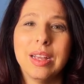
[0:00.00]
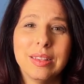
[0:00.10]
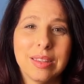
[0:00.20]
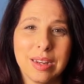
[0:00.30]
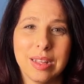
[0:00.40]

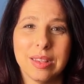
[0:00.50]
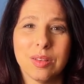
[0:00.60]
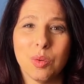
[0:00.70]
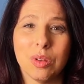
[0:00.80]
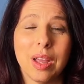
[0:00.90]

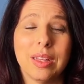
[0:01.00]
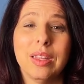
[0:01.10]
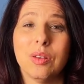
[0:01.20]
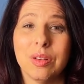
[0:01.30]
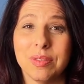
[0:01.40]
incidence or
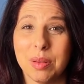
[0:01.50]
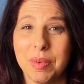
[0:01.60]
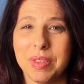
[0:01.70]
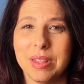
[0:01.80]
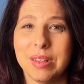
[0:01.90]
likelihood of some
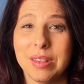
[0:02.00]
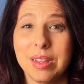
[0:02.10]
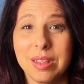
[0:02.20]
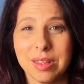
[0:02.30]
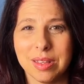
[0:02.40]
of these
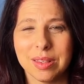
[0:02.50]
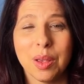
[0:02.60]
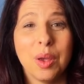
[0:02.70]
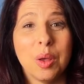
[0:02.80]
diseases,